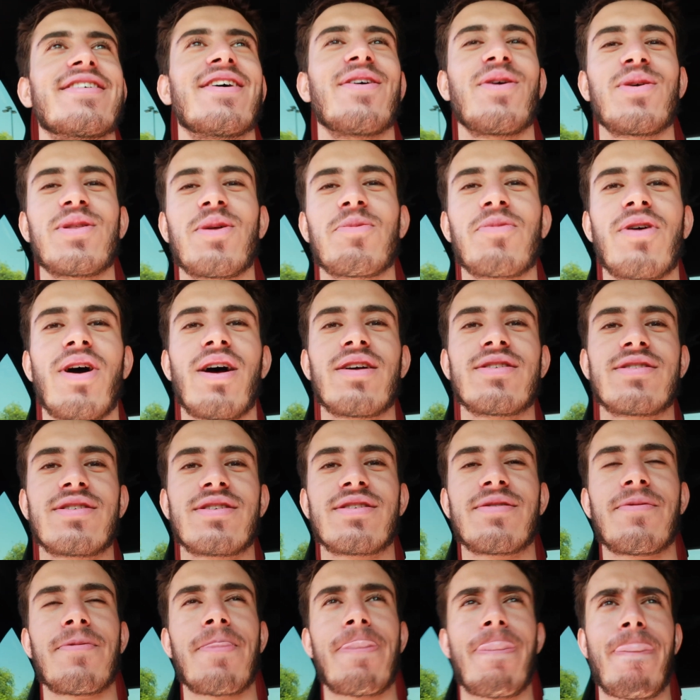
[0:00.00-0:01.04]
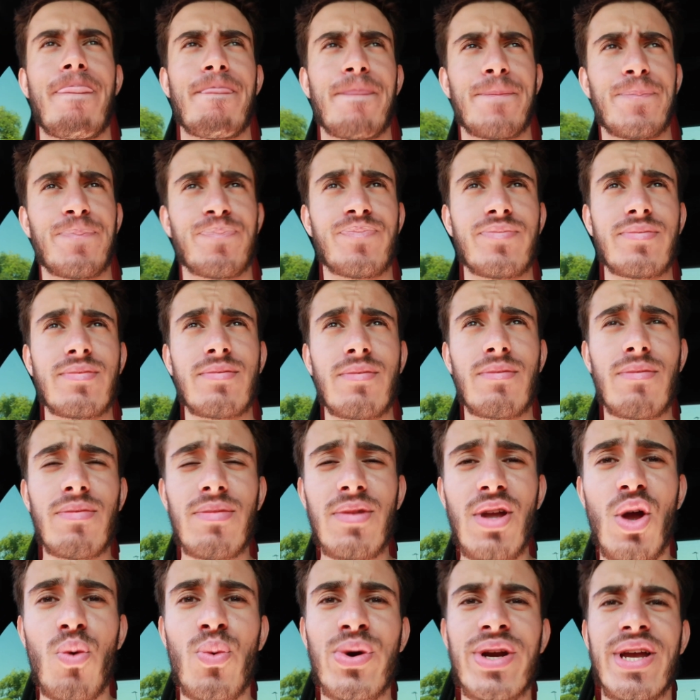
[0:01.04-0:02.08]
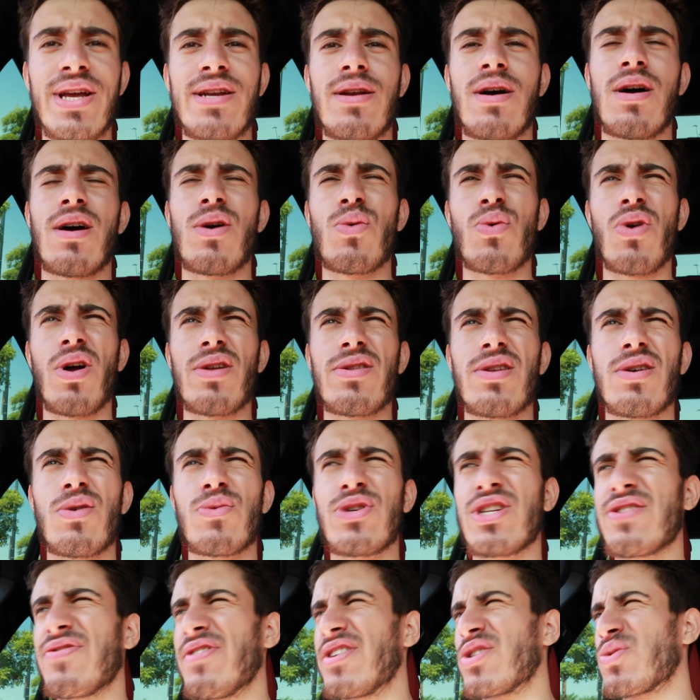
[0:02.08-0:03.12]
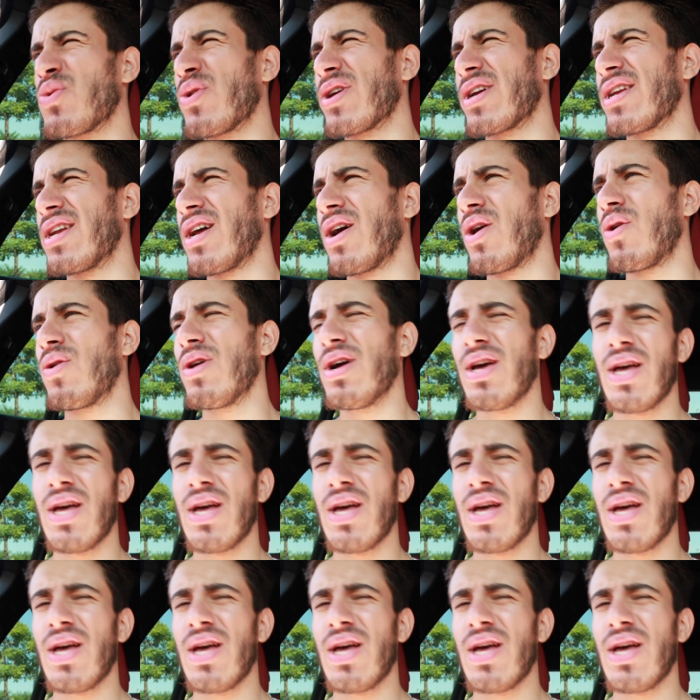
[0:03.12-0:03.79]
Yeah, hold up, guys. We just finished working out.